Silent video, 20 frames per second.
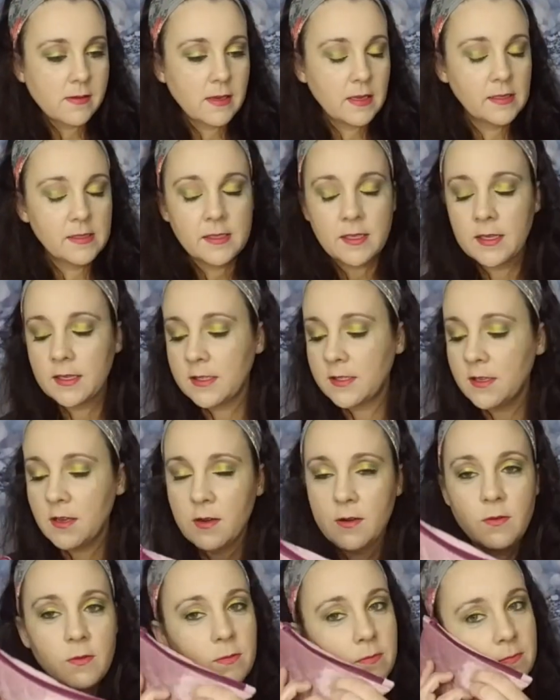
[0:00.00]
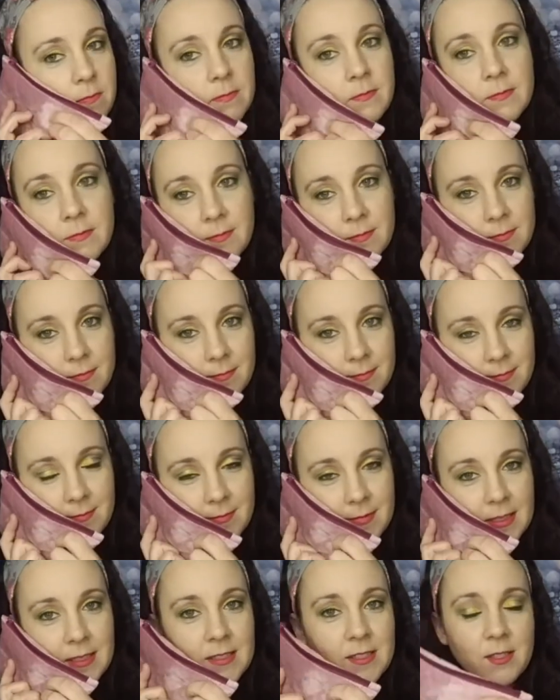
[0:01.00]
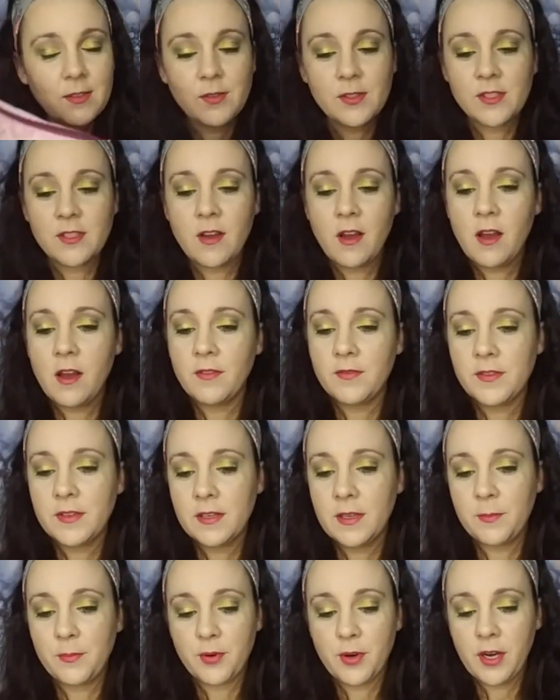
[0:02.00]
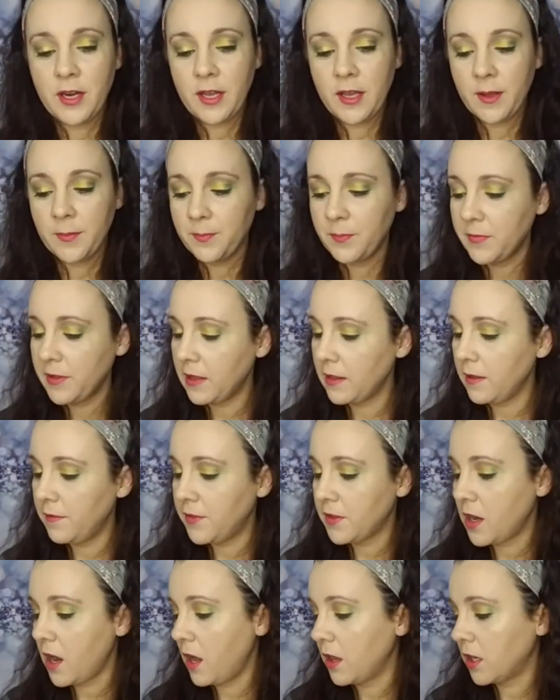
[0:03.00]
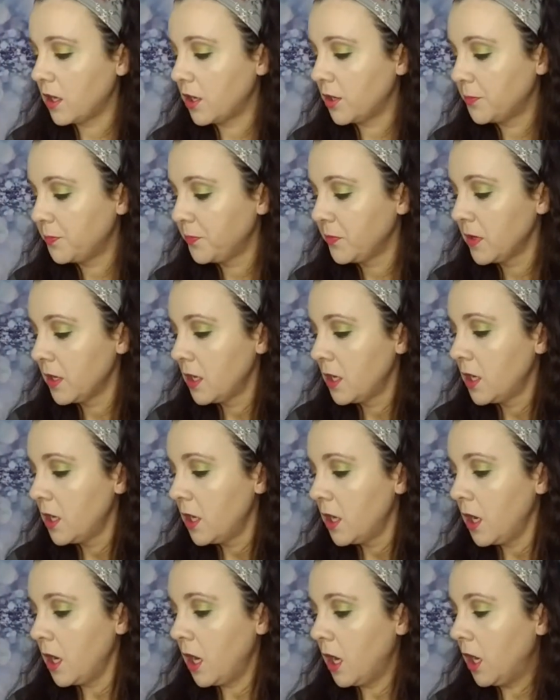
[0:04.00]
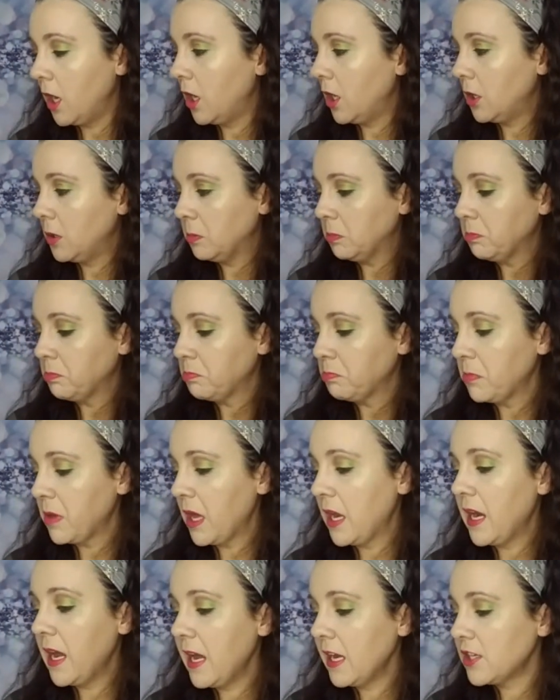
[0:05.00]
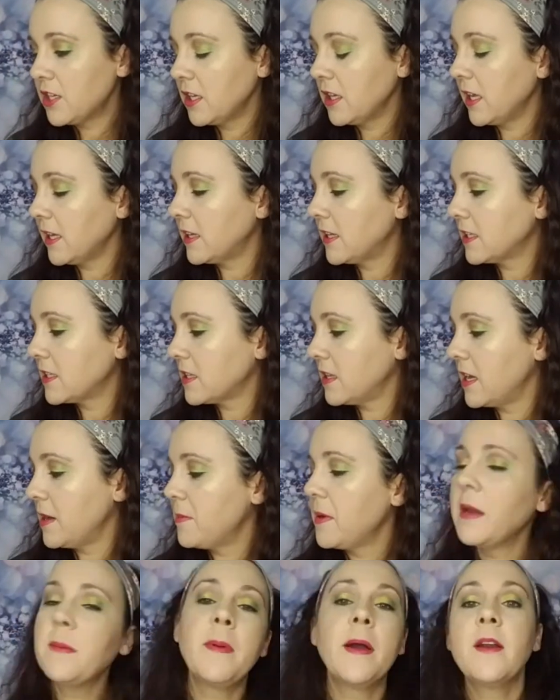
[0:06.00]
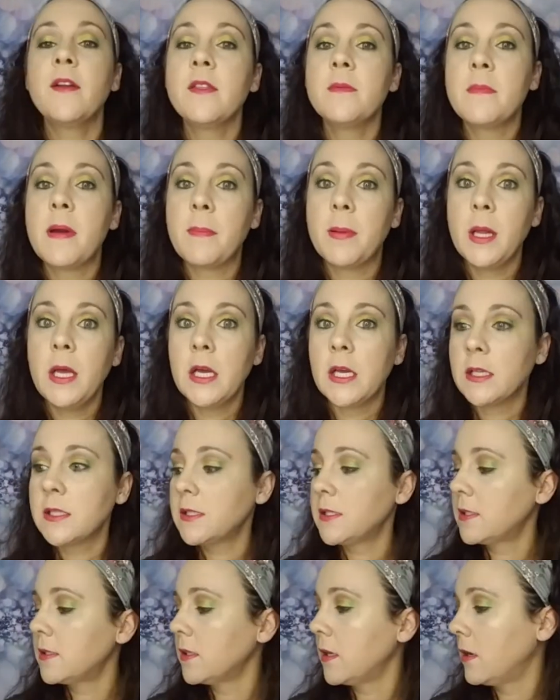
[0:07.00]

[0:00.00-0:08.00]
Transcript: It's like so, it's so soft and pretty. I love the color. Um, and I actually like this glam bag better than my plus.